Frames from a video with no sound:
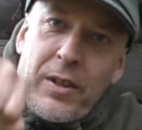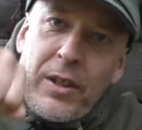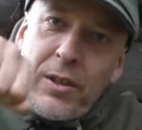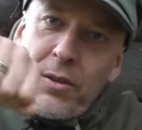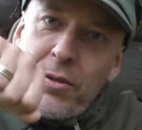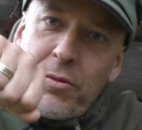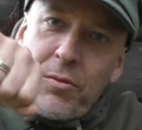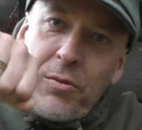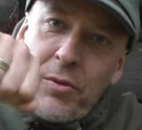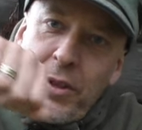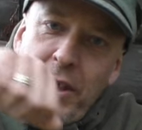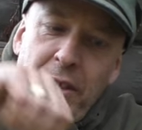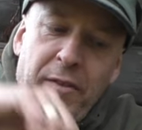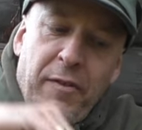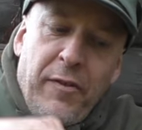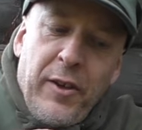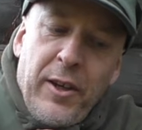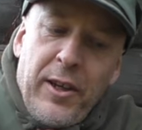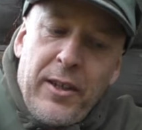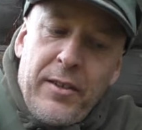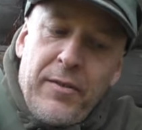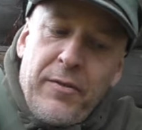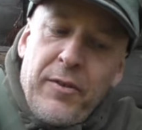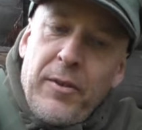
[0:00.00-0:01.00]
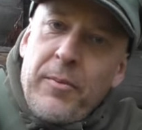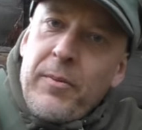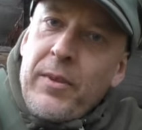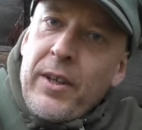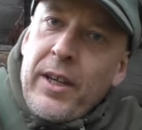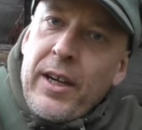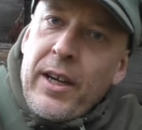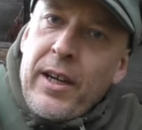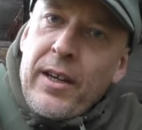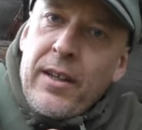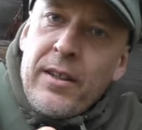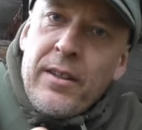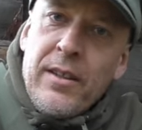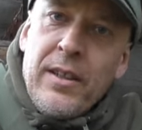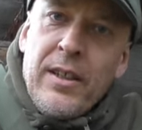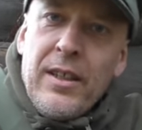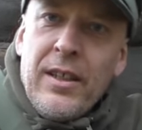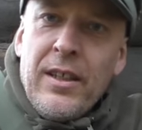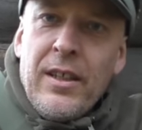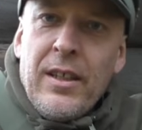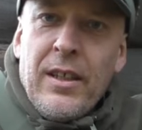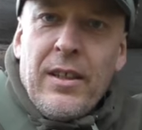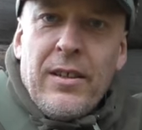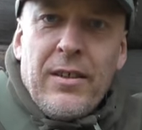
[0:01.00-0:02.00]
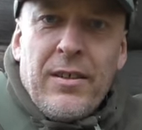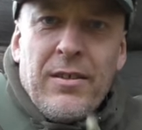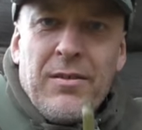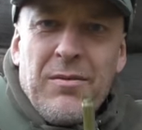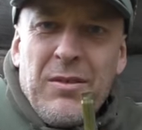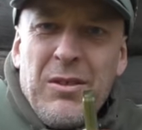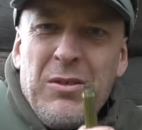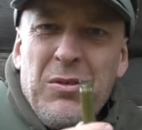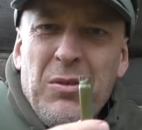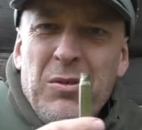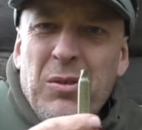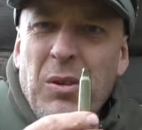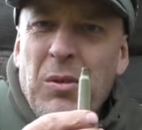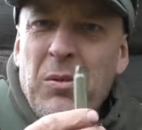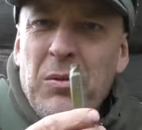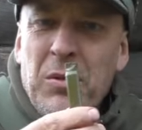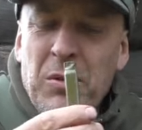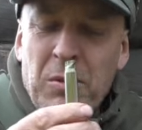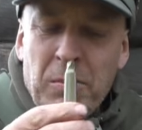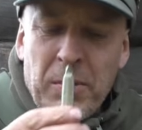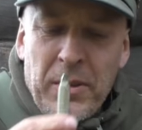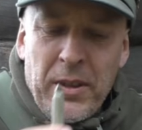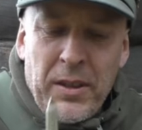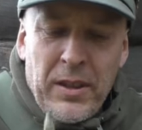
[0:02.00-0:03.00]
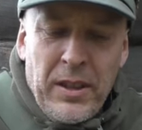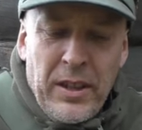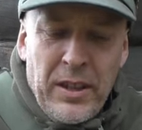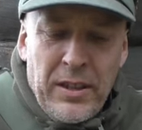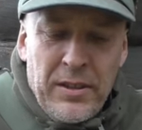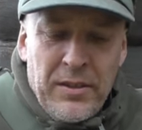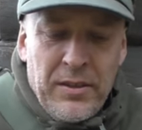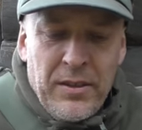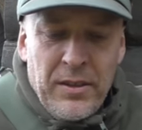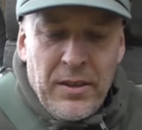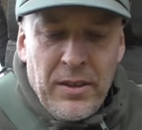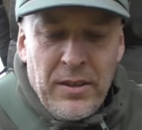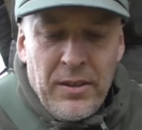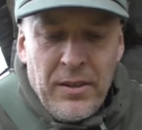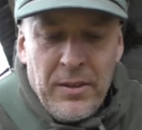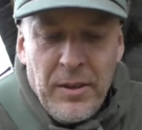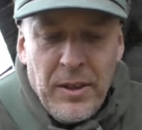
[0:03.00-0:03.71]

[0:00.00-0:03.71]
they could refill it from there. This you don't do with these.